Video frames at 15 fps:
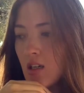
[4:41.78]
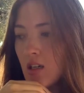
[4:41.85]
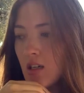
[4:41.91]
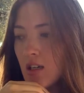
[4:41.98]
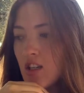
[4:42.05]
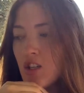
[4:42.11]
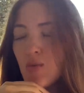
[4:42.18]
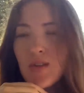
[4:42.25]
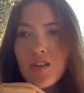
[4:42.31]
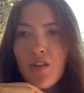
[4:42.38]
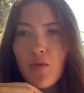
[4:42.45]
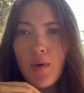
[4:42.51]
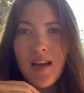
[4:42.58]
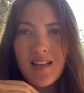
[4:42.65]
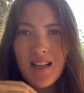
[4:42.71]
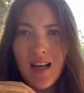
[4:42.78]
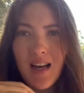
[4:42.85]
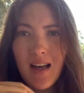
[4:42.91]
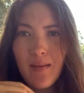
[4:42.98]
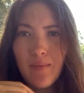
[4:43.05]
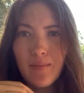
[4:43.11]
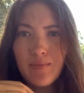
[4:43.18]
it just wasn't the right
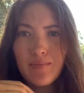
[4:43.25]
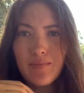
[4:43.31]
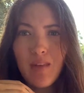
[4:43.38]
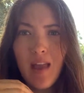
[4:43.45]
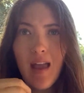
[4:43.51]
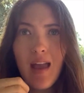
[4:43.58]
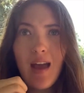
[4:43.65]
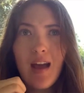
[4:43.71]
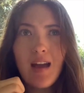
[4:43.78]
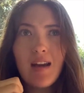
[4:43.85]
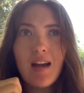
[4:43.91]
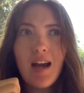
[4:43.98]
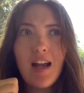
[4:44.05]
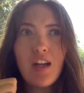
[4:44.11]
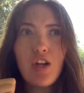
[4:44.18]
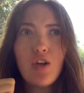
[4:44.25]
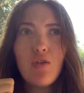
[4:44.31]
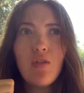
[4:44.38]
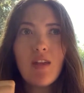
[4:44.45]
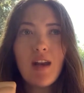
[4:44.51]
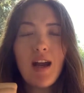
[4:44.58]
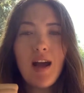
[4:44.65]
time. And I
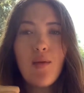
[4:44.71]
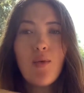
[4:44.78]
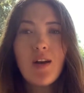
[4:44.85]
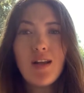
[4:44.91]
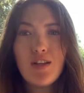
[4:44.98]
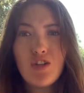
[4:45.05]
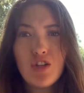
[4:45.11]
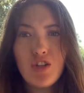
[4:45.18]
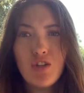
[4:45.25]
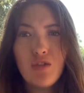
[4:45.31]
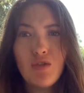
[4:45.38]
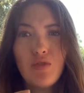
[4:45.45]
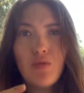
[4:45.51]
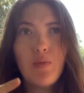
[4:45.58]
knew that I wanted to